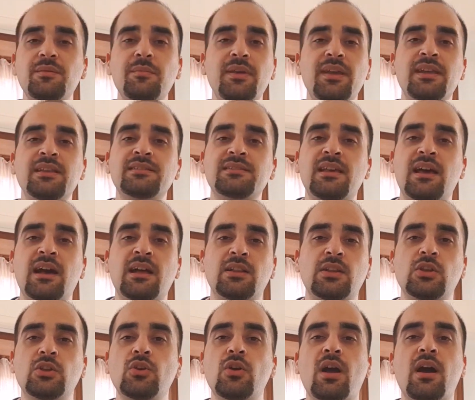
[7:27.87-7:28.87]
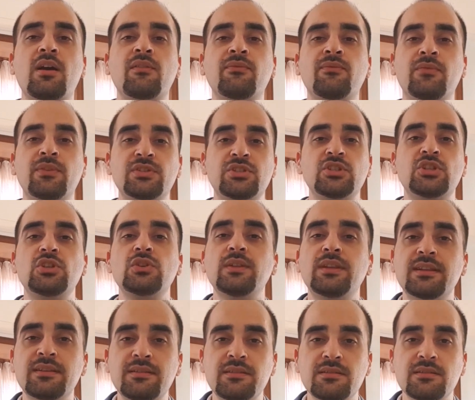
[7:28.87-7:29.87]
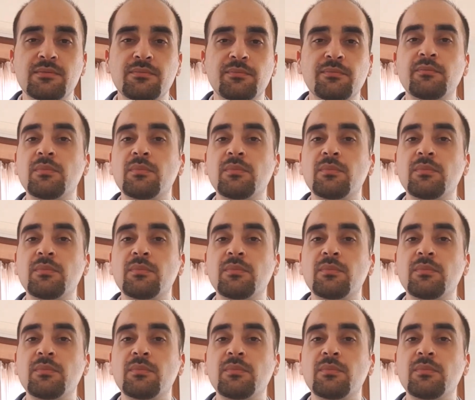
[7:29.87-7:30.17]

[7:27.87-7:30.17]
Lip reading: means that you have the students